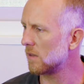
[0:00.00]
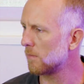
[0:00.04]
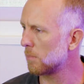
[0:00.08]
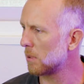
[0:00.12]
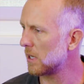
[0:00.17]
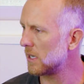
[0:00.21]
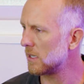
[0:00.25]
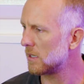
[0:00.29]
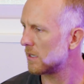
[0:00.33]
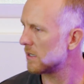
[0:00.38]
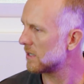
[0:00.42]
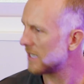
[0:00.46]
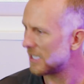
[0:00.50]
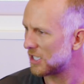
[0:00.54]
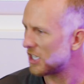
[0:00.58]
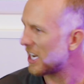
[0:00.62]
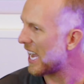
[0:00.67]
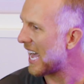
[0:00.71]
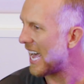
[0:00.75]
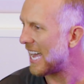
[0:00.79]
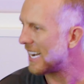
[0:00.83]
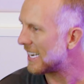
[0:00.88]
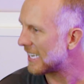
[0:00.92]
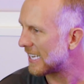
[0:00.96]
of places that you
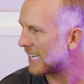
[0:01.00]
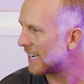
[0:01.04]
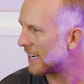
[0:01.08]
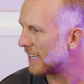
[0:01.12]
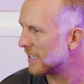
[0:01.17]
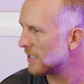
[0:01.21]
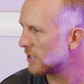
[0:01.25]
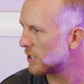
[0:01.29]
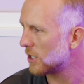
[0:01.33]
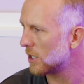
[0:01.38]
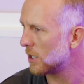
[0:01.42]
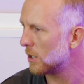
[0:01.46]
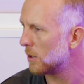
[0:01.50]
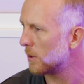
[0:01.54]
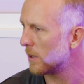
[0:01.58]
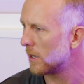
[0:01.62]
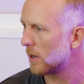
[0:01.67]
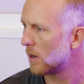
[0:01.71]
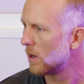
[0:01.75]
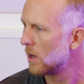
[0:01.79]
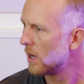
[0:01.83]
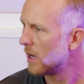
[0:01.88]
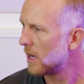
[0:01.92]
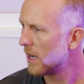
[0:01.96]
had to get into,
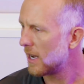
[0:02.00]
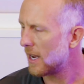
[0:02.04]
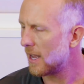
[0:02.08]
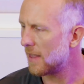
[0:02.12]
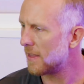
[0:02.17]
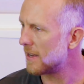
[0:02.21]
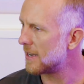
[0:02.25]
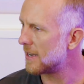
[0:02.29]
and the